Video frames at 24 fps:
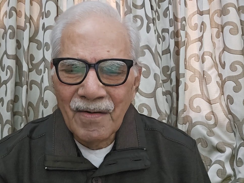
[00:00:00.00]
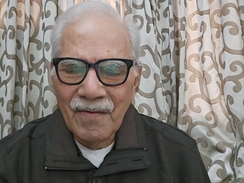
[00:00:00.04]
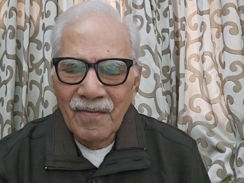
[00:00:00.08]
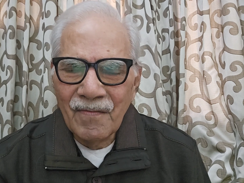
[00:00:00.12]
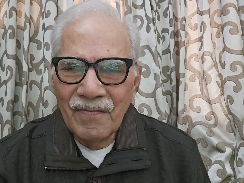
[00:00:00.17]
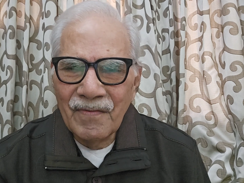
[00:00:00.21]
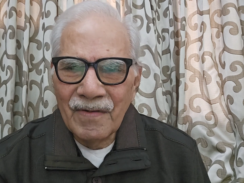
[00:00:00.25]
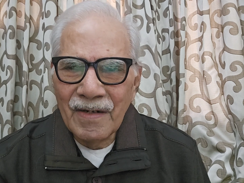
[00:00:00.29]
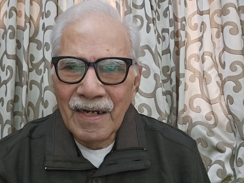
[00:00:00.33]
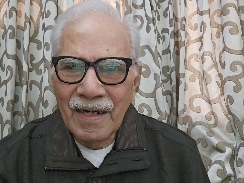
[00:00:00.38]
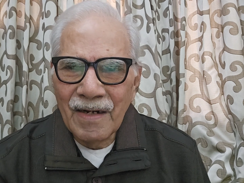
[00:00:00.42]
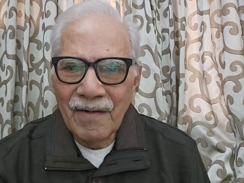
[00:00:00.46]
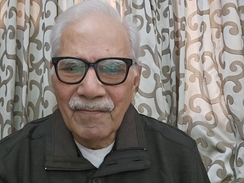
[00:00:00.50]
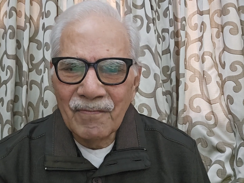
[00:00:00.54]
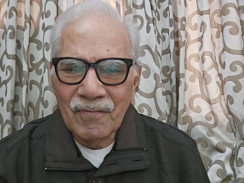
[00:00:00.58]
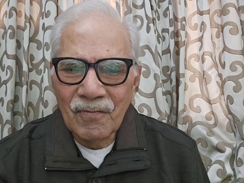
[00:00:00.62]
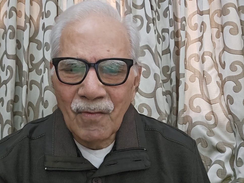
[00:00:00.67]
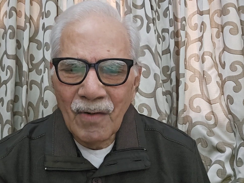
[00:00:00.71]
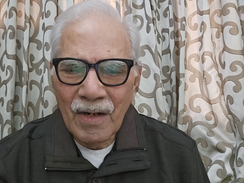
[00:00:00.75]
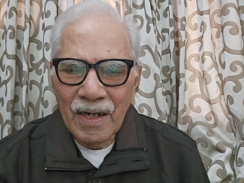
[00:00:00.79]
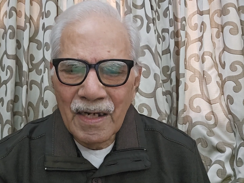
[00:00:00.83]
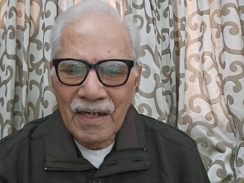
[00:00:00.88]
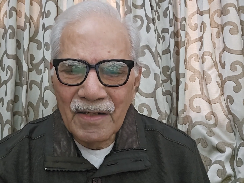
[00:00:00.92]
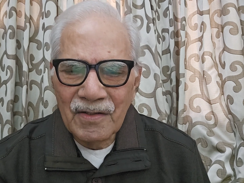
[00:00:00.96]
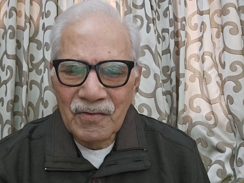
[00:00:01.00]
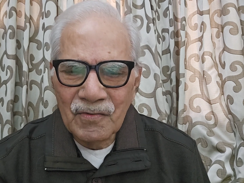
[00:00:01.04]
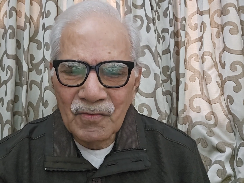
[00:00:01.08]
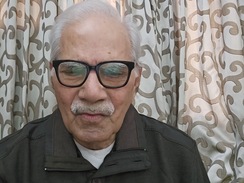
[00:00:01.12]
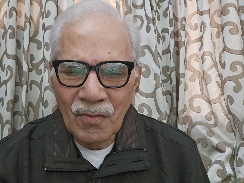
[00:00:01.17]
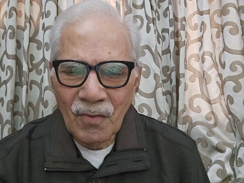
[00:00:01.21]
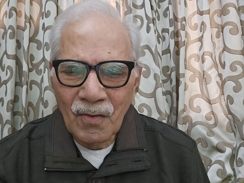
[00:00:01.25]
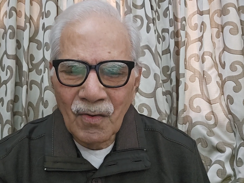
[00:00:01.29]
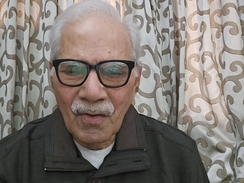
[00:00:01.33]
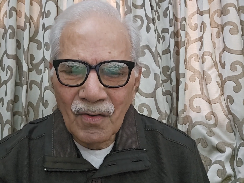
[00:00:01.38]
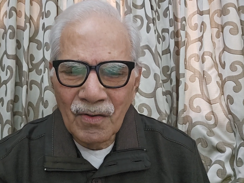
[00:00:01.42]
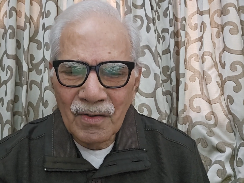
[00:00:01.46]
We have to
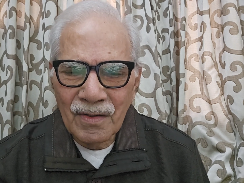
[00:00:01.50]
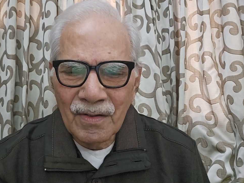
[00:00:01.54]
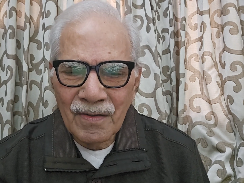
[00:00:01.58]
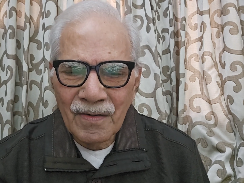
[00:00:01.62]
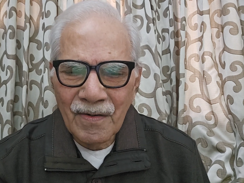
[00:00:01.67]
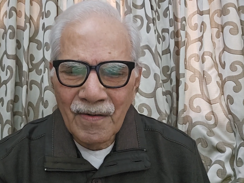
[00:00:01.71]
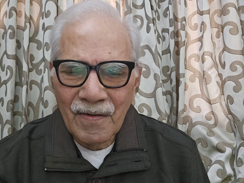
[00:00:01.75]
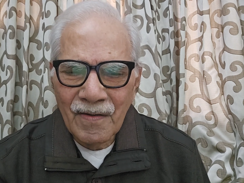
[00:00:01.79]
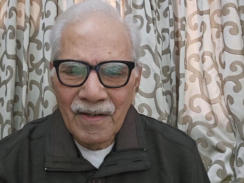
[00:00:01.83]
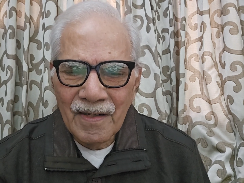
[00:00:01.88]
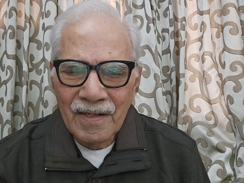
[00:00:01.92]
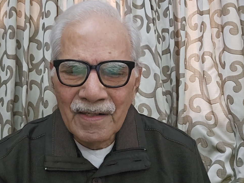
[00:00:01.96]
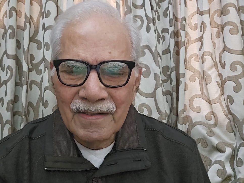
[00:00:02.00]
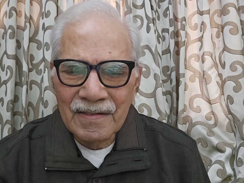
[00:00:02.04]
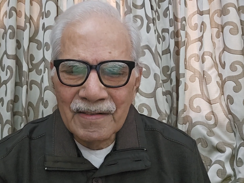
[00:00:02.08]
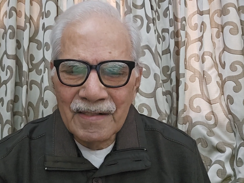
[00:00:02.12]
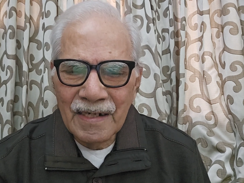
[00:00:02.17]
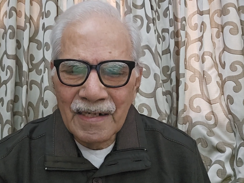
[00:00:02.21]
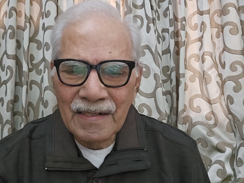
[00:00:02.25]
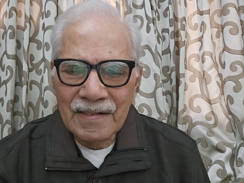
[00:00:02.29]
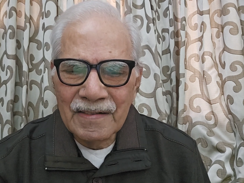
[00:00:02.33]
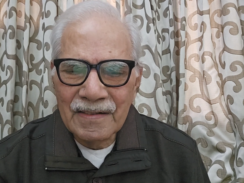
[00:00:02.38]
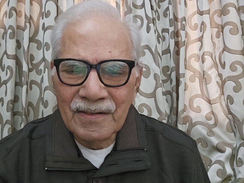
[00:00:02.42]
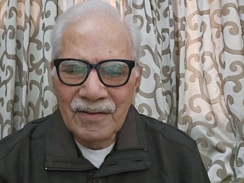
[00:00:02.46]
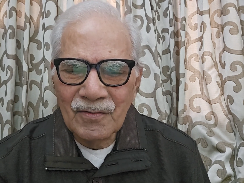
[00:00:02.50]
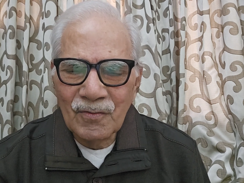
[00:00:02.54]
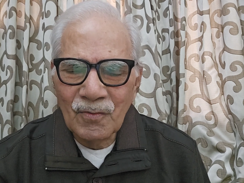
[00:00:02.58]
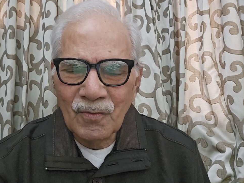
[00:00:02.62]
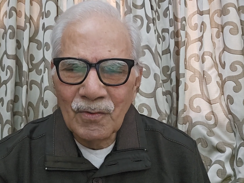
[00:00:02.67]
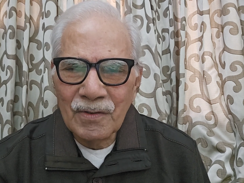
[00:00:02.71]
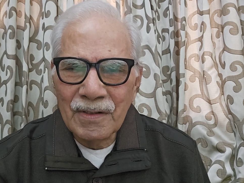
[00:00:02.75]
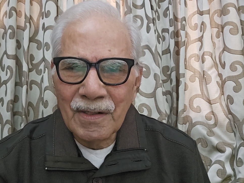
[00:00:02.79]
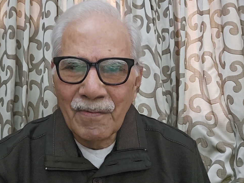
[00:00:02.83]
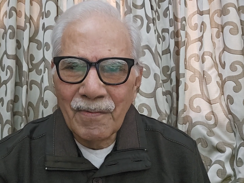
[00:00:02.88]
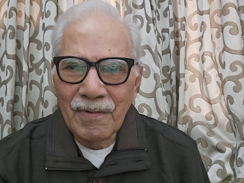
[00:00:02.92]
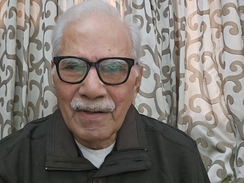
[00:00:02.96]
ensure that the
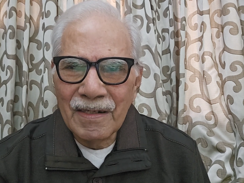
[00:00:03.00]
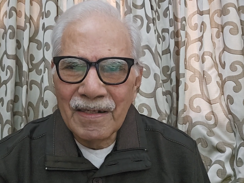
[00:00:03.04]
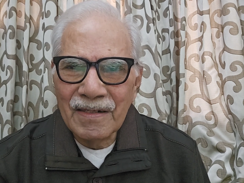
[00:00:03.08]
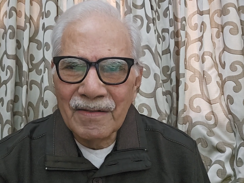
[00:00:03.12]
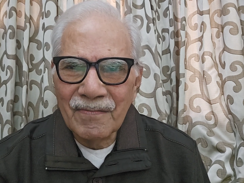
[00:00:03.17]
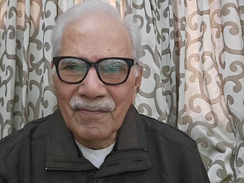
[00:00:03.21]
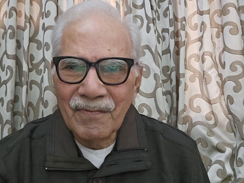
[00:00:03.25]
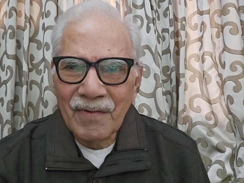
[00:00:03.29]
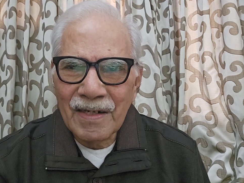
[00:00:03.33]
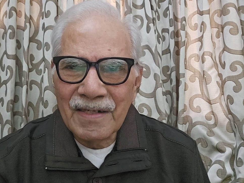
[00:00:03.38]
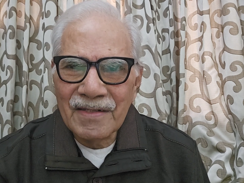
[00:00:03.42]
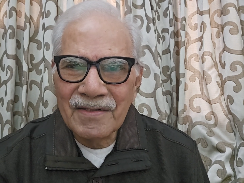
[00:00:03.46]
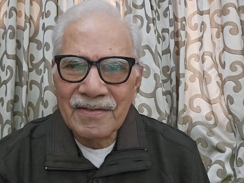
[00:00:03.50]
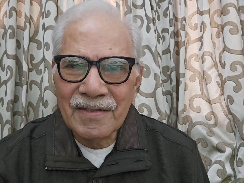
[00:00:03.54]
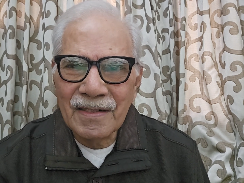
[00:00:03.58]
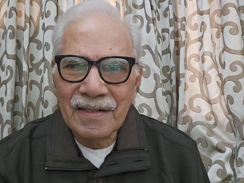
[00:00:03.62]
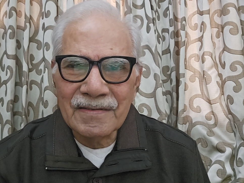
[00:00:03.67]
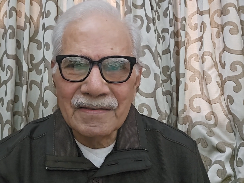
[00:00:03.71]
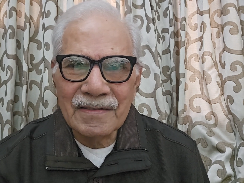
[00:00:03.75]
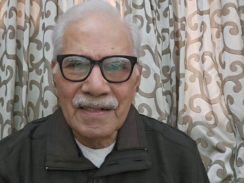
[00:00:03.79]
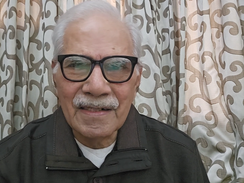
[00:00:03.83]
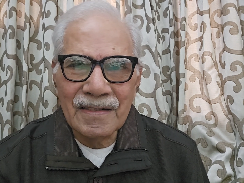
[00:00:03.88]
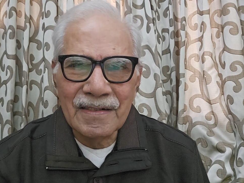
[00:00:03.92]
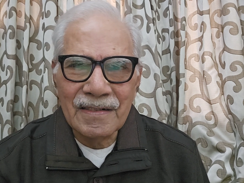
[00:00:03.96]
suitable infrastructure,